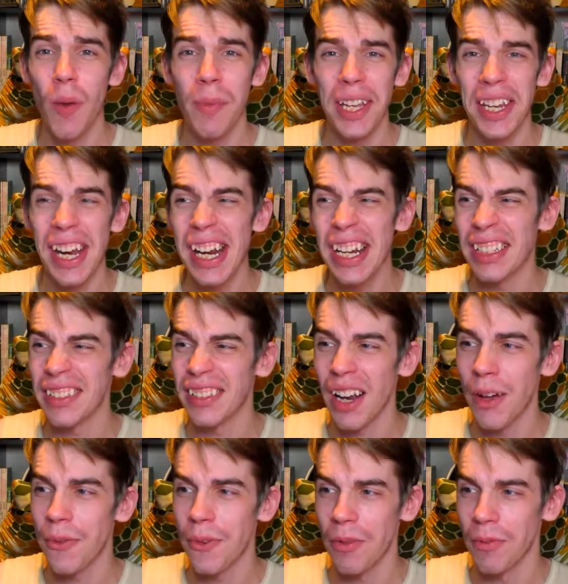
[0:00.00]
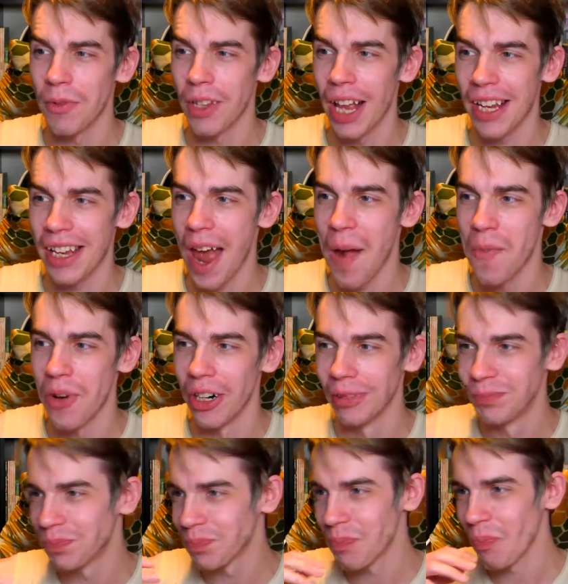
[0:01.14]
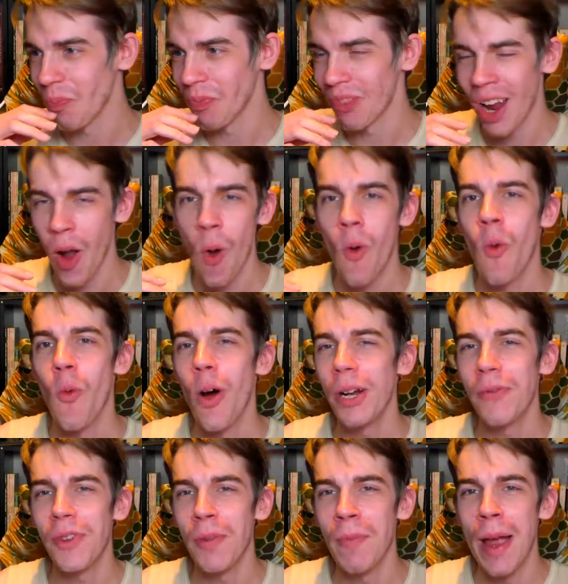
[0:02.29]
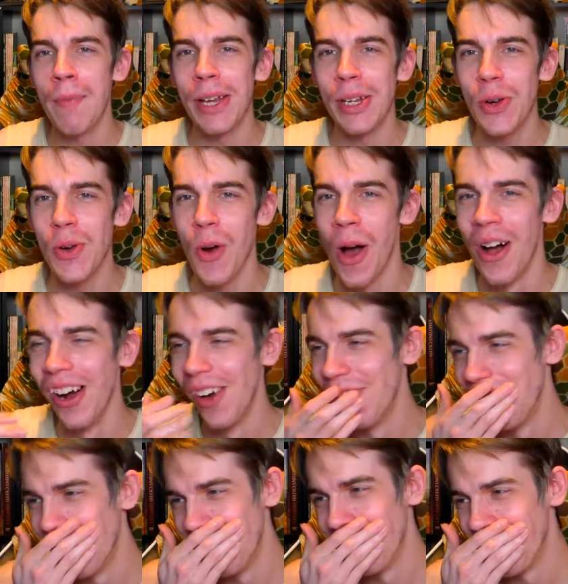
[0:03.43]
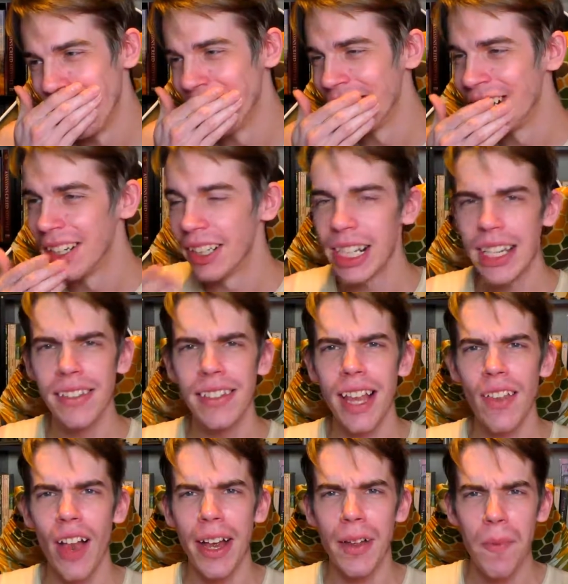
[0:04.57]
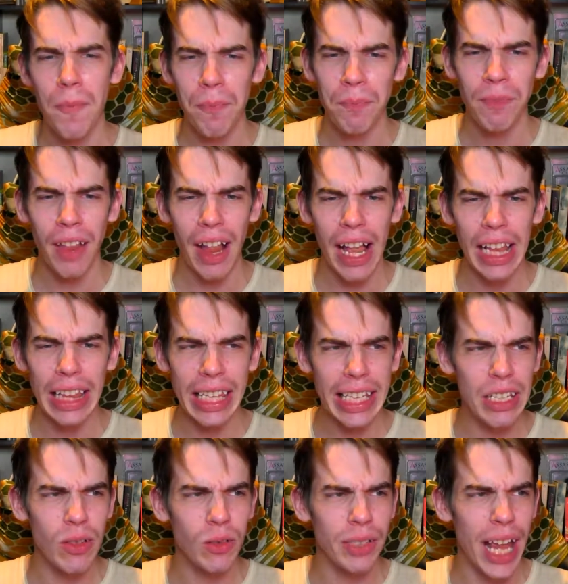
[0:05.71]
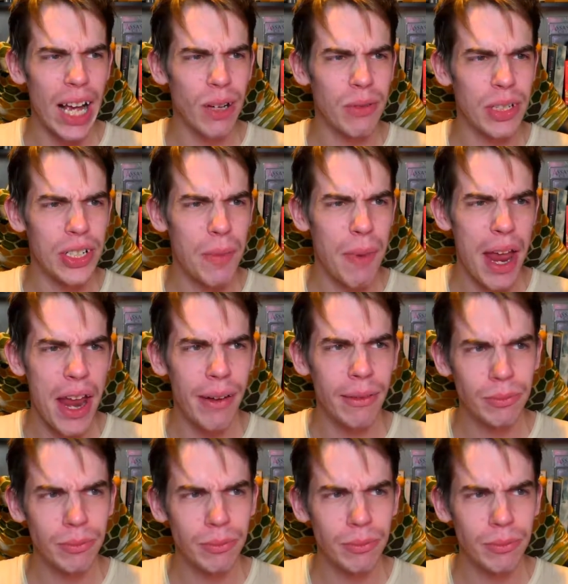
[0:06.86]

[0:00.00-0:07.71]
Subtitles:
me eating stuff on like camera. What have you made me do? Isn't that like illegal now in Japan?